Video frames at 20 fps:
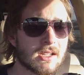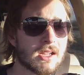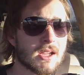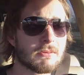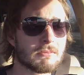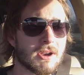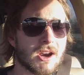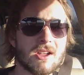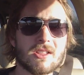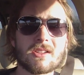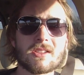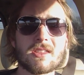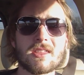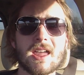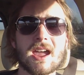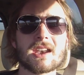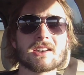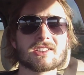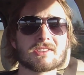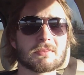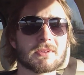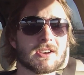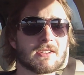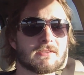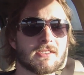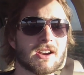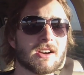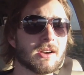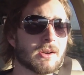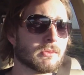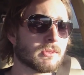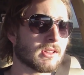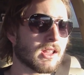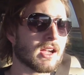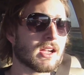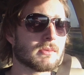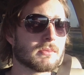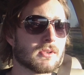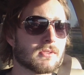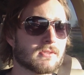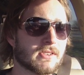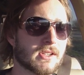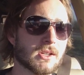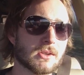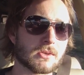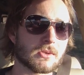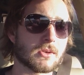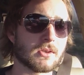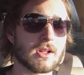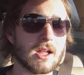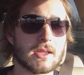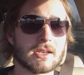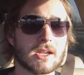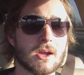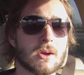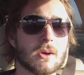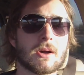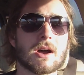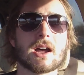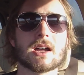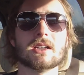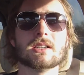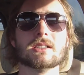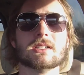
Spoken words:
But other than that, it's been a very reliable vehicle. I know